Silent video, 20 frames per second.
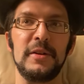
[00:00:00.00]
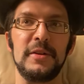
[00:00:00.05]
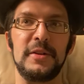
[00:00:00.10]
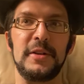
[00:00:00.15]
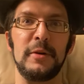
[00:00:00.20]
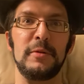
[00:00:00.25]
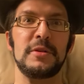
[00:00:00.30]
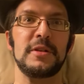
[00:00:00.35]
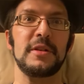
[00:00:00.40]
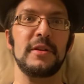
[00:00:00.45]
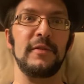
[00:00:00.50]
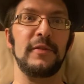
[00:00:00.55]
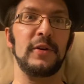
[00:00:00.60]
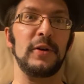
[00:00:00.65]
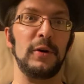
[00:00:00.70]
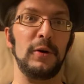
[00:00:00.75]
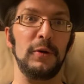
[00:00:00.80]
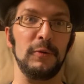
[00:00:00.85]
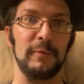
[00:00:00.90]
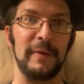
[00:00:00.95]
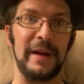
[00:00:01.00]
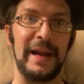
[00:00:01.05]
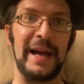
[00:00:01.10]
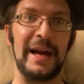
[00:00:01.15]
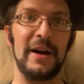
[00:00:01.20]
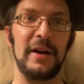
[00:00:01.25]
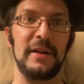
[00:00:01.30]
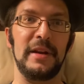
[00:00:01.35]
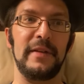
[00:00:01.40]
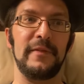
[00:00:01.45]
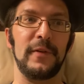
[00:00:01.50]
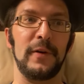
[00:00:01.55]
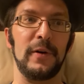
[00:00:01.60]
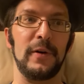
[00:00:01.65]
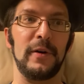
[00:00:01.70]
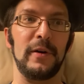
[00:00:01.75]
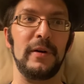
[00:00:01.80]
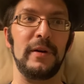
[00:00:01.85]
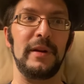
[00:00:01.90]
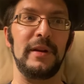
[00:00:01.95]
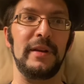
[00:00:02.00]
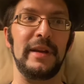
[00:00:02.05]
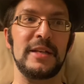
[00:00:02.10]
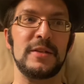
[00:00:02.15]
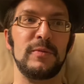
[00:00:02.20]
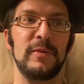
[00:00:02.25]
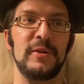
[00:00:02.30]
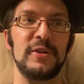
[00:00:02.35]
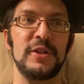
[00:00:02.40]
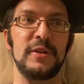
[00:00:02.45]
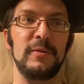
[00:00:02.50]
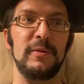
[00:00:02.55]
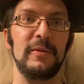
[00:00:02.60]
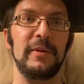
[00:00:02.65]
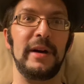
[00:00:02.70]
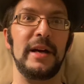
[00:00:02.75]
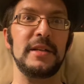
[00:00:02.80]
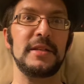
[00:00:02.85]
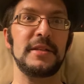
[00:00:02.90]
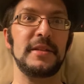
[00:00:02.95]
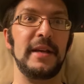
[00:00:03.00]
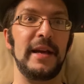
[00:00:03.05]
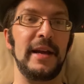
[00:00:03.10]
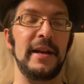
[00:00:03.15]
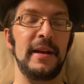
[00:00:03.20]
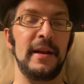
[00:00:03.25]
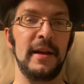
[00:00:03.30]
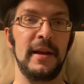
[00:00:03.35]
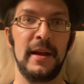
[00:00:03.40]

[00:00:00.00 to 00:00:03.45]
dose of cold reality for her, and that's when she realized that